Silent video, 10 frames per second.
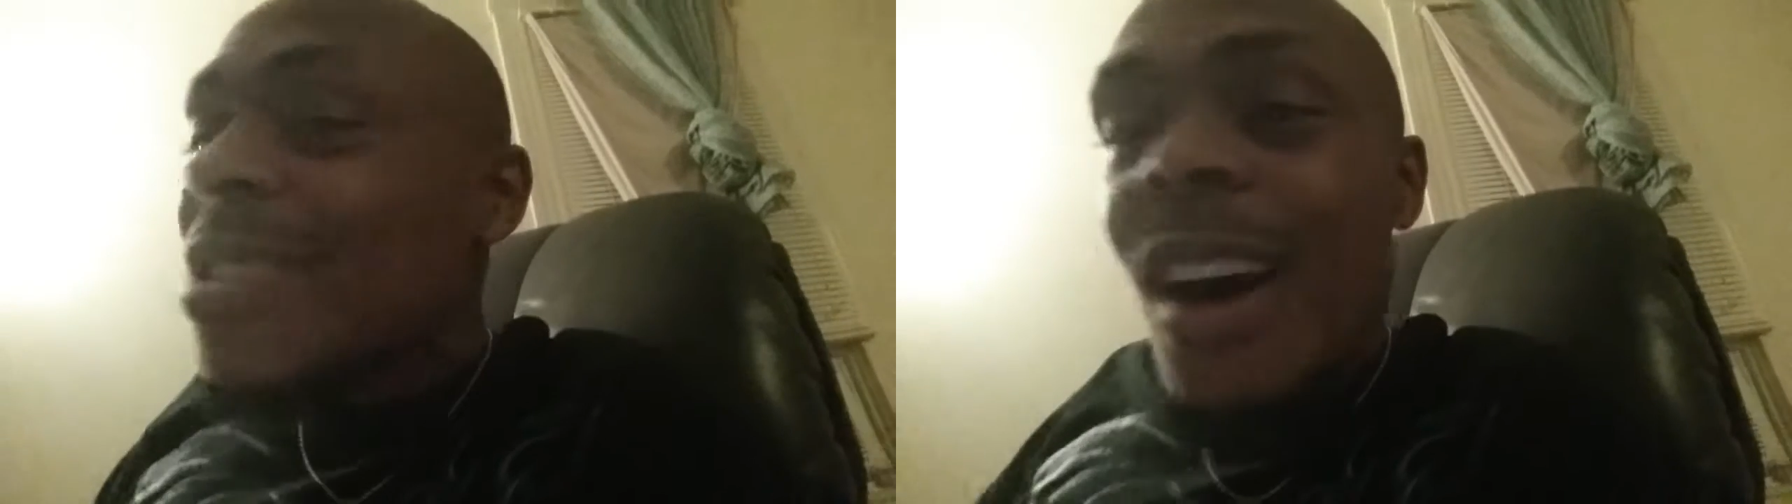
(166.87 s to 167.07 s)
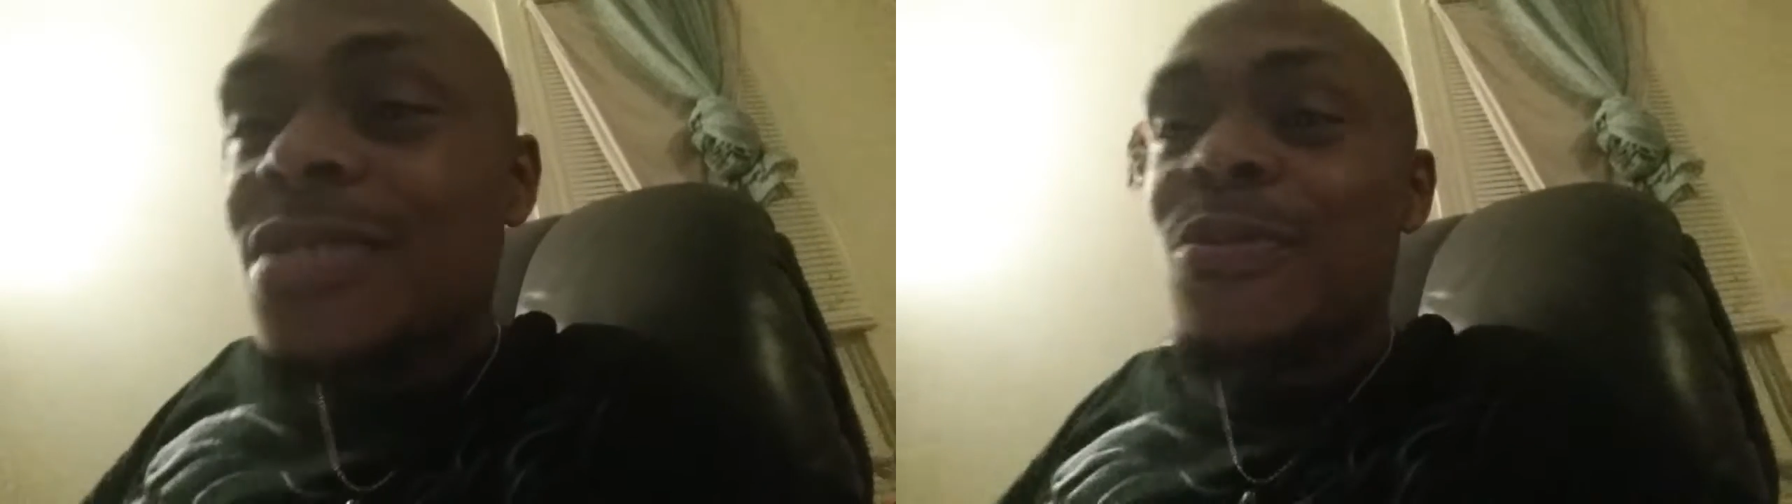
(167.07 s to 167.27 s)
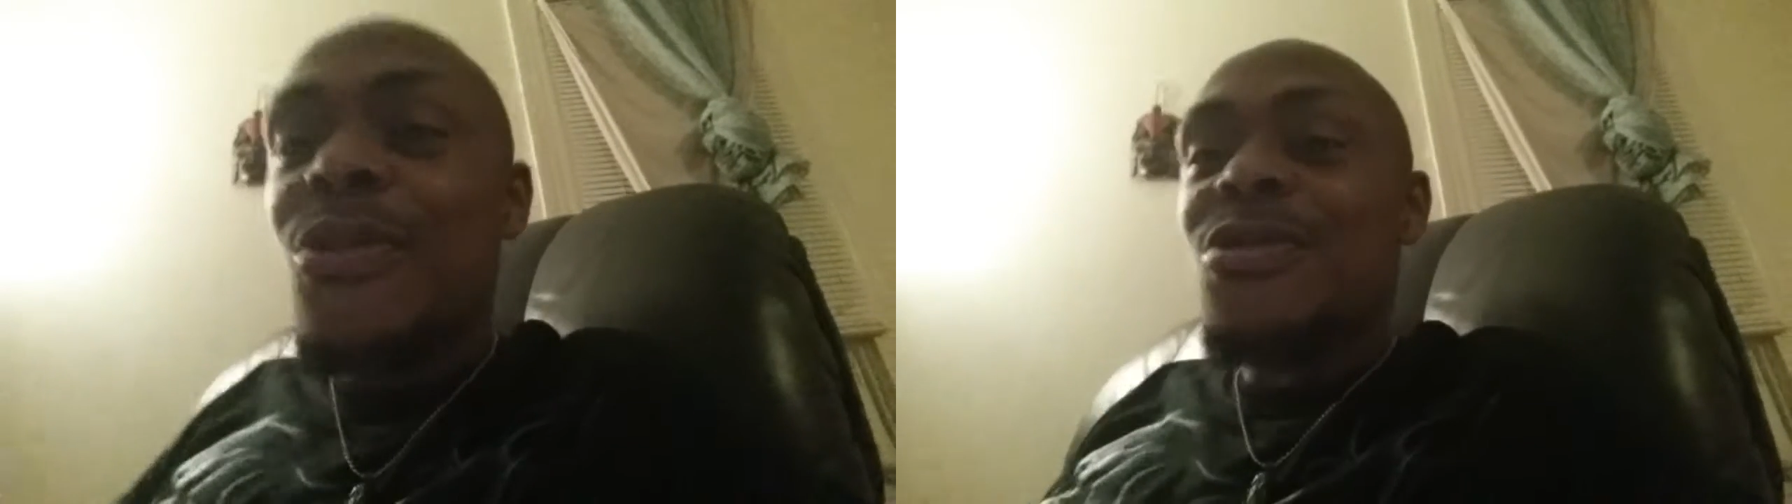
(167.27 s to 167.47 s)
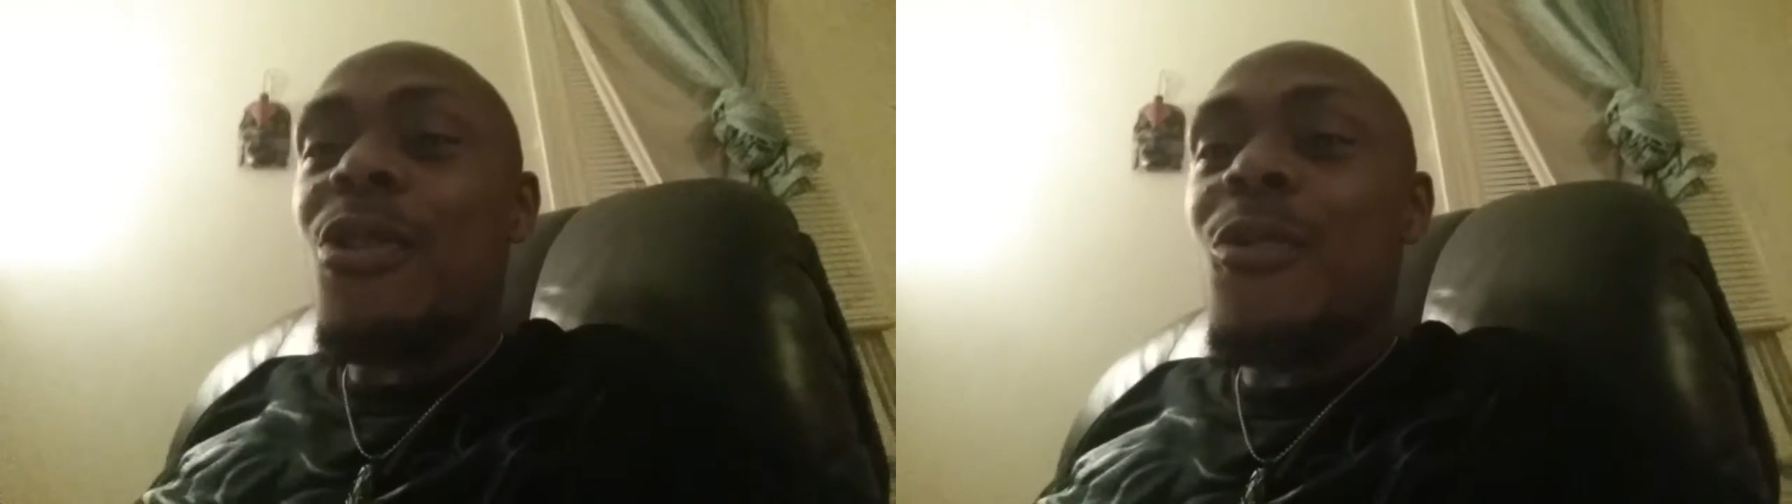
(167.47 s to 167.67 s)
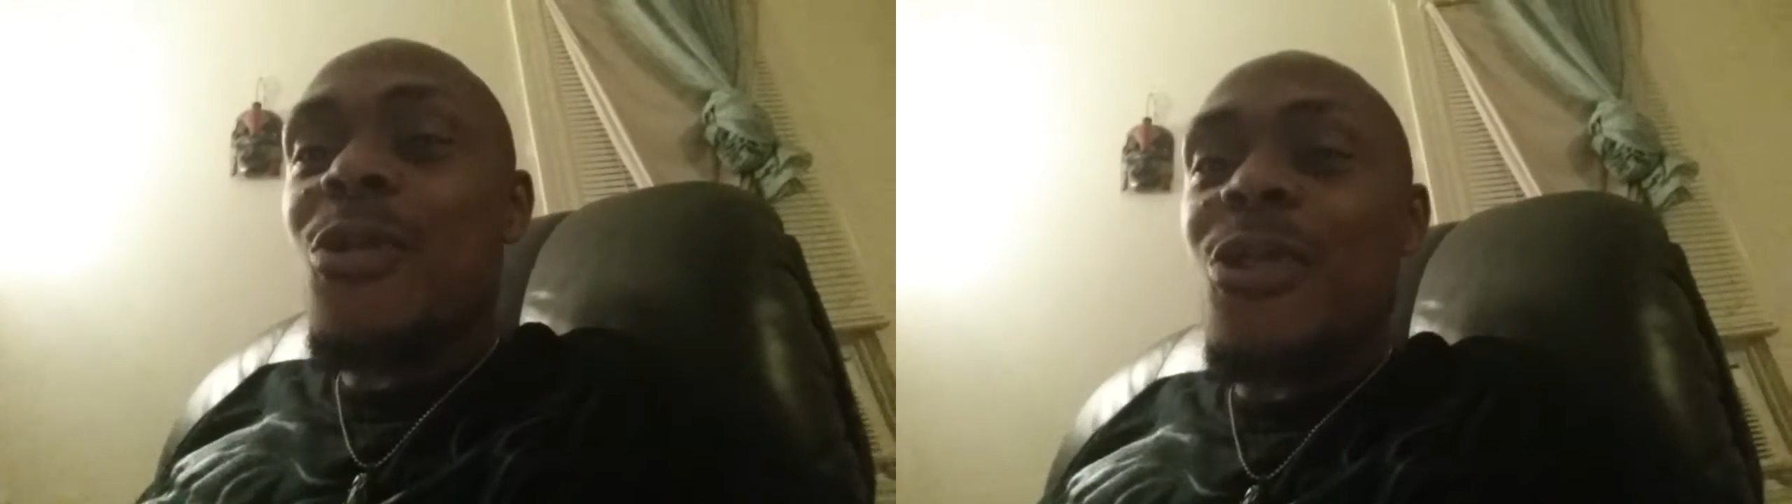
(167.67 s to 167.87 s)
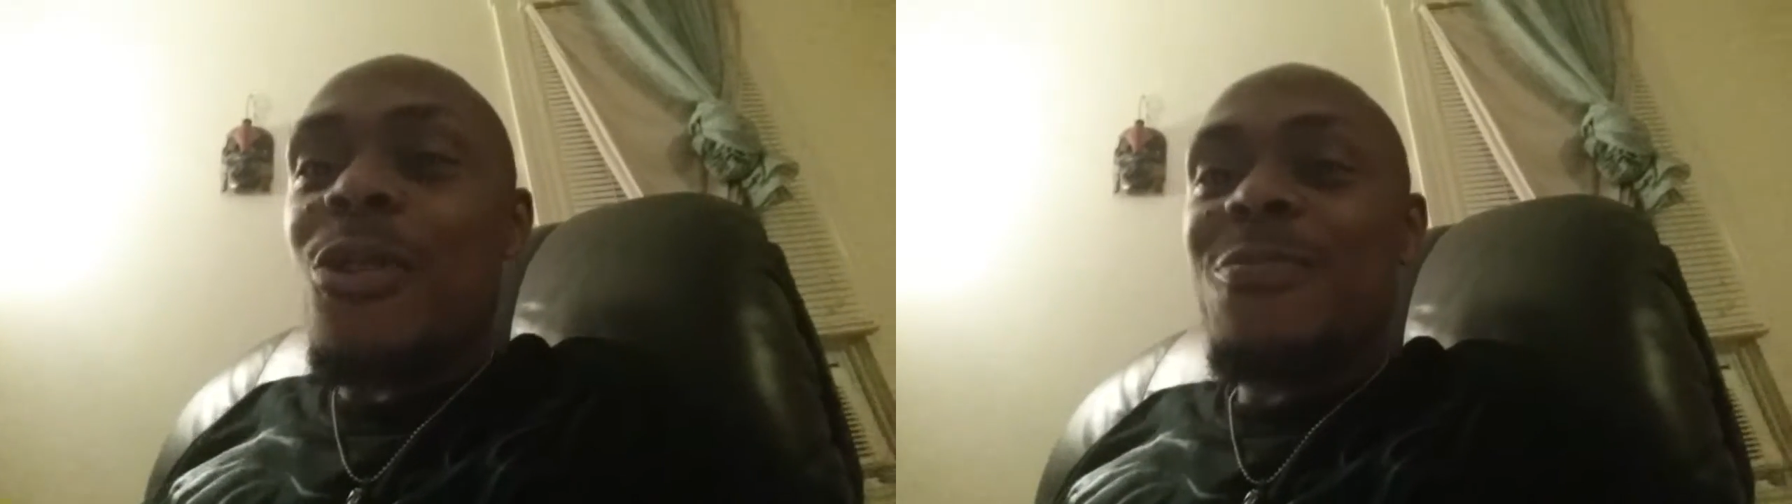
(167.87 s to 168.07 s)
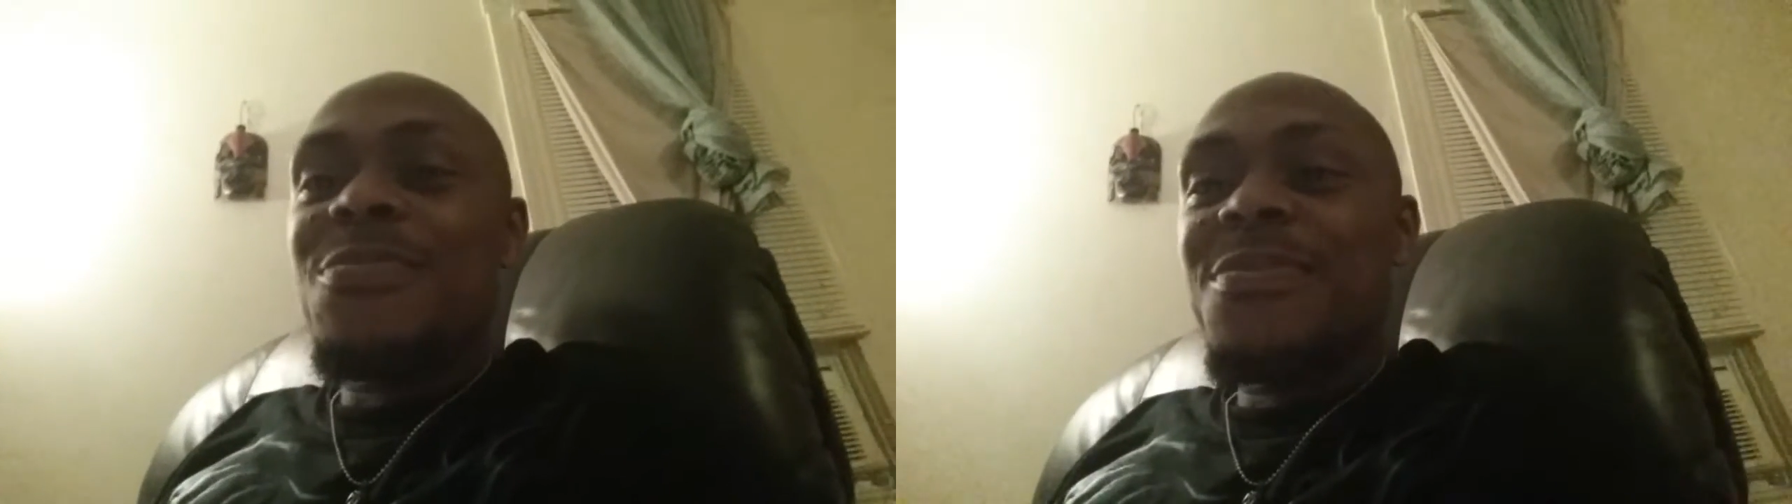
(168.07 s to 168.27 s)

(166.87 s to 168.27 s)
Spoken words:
philosopher in the whole world?